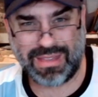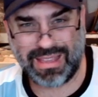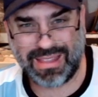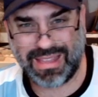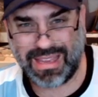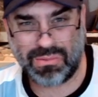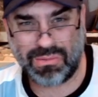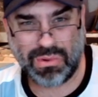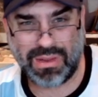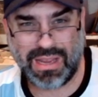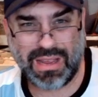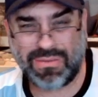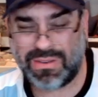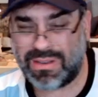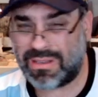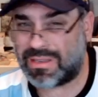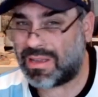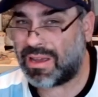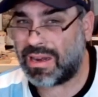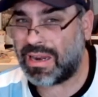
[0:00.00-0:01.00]
they really
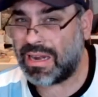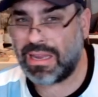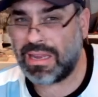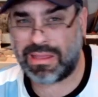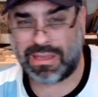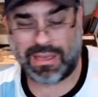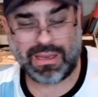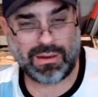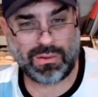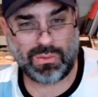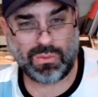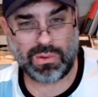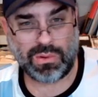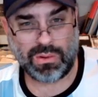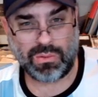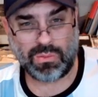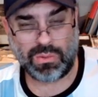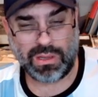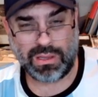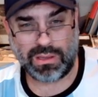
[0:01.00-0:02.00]
haven't done anything
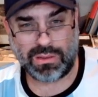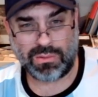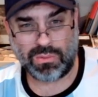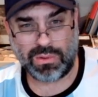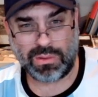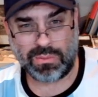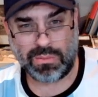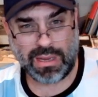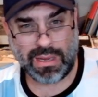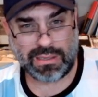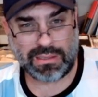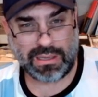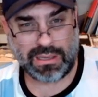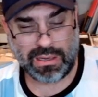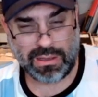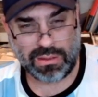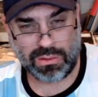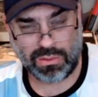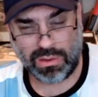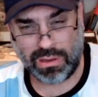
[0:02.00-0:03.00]
with Messi
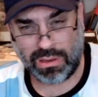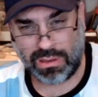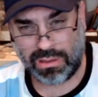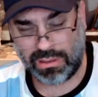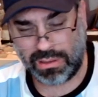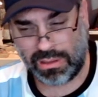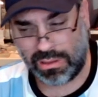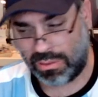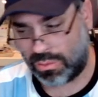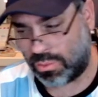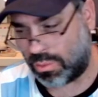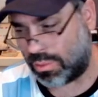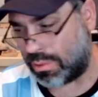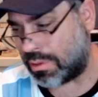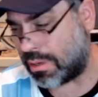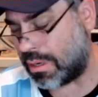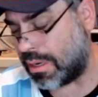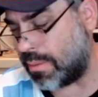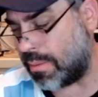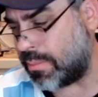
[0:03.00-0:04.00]
in the World
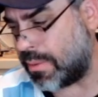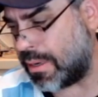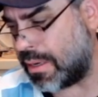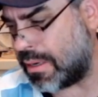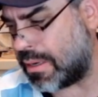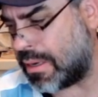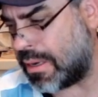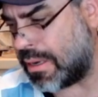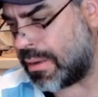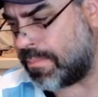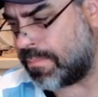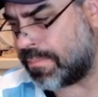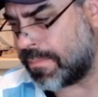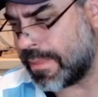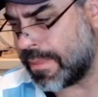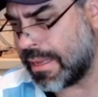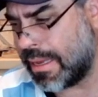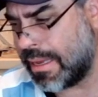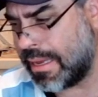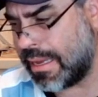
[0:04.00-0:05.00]
Cup, and
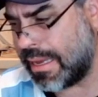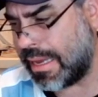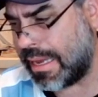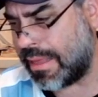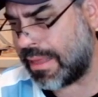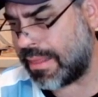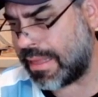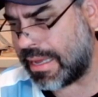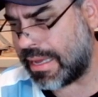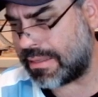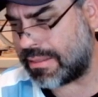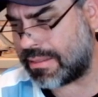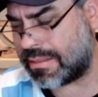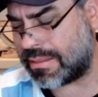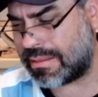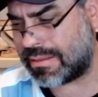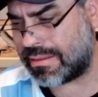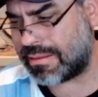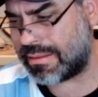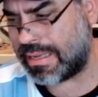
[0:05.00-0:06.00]

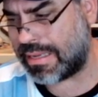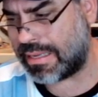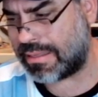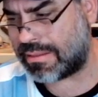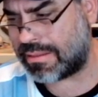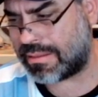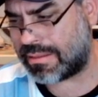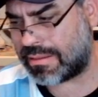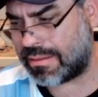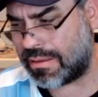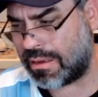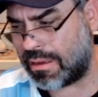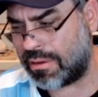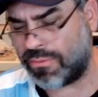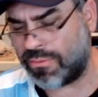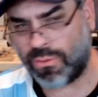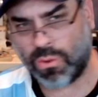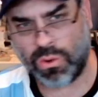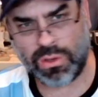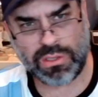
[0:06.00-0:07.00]
that's
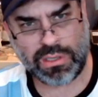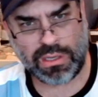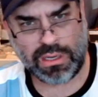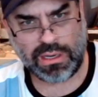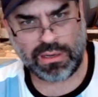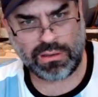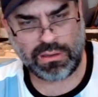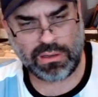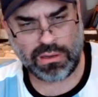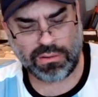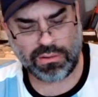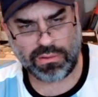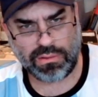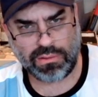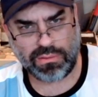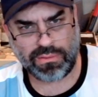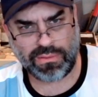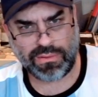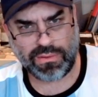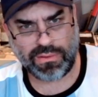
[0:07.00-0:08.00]
unfortunate,
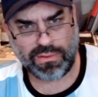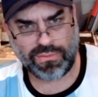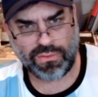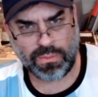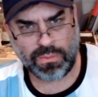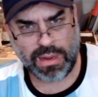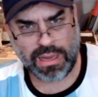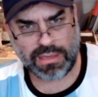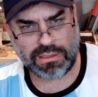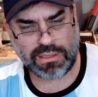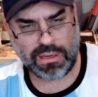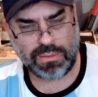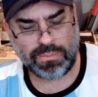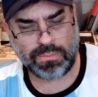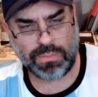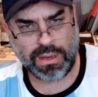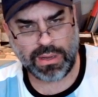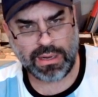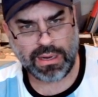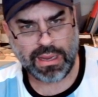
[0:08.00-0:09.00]
for Messi.
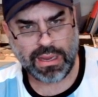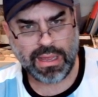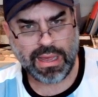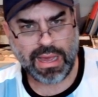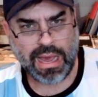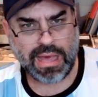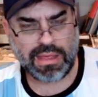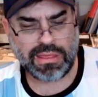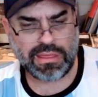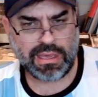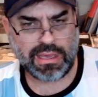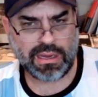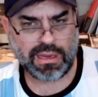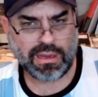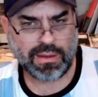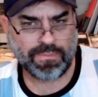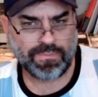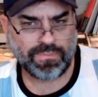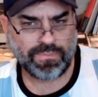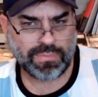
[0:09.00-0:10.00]
But I think,
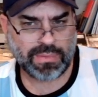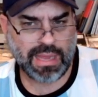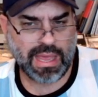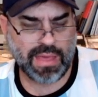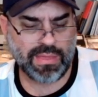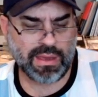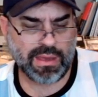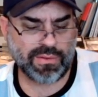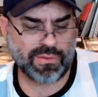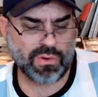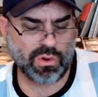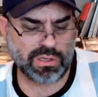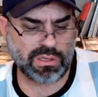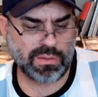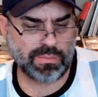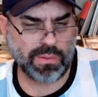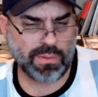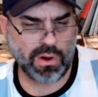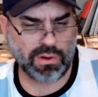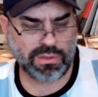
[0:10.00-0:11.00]
and then of course
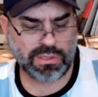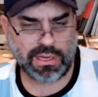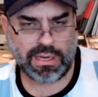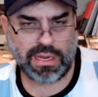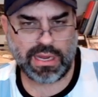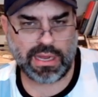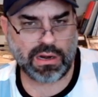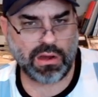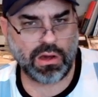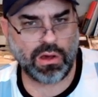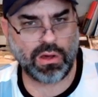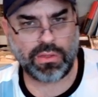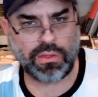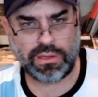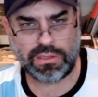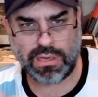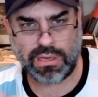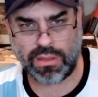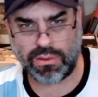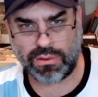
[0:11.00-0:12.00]
at Barca he had all
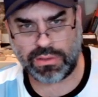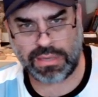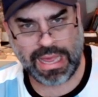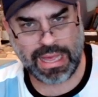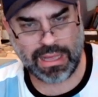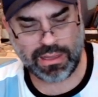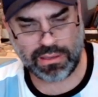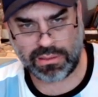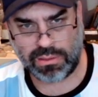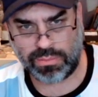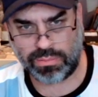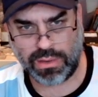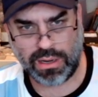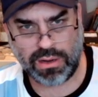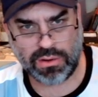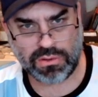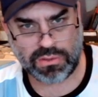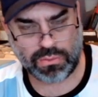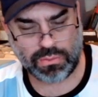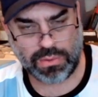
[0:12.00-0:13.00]
these other talented
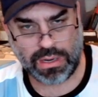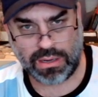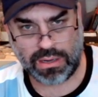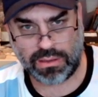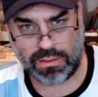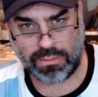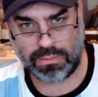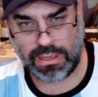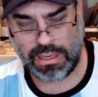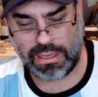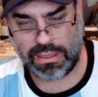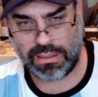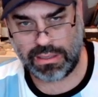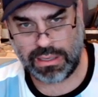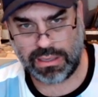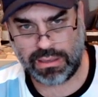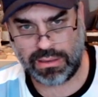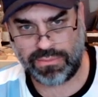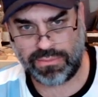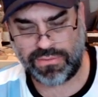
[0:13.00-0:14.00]
players around him,
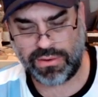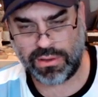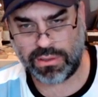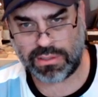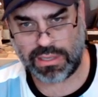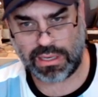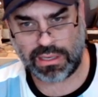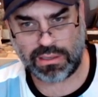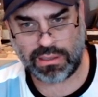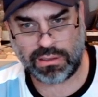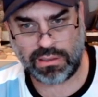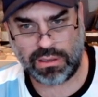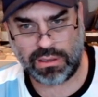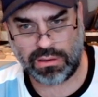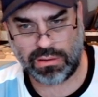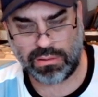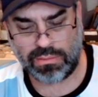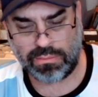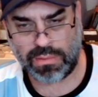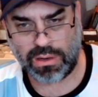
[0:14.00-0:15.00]
and it feels like
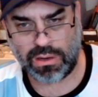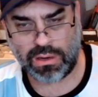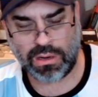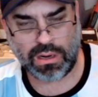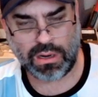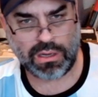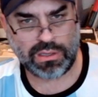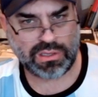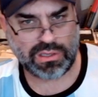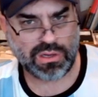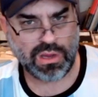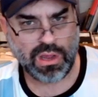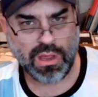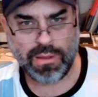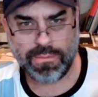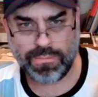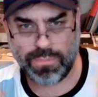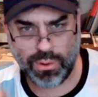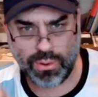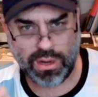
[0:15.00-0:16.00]
Maradona just
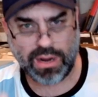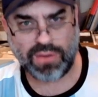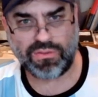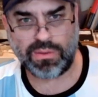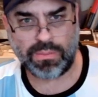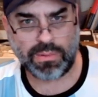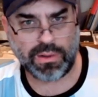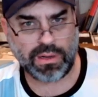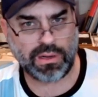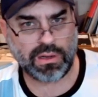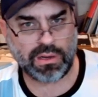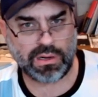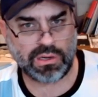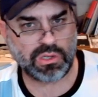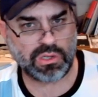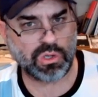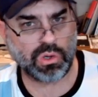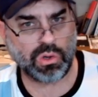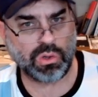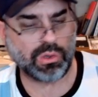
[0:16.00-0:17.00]
put everybody on his
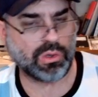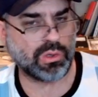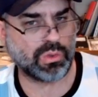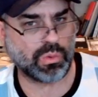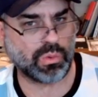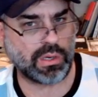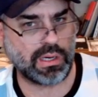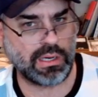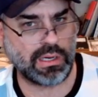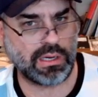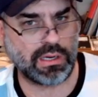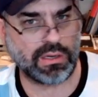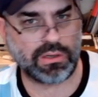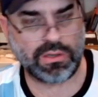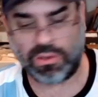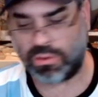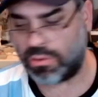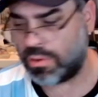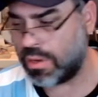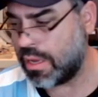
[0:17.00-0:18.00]
shoulders when he needed
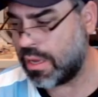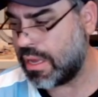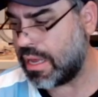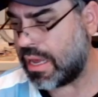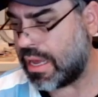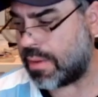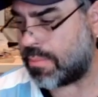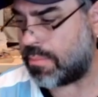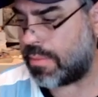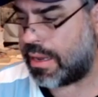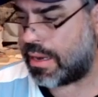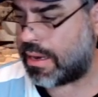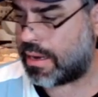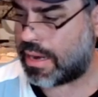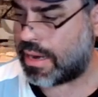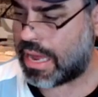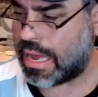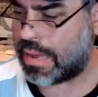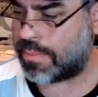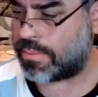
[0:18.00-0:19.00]
to and made it
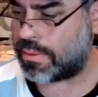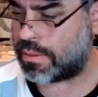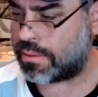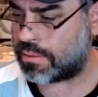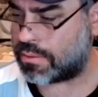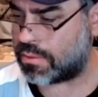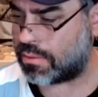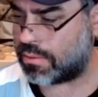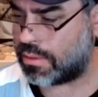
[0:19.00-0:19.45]
happen. So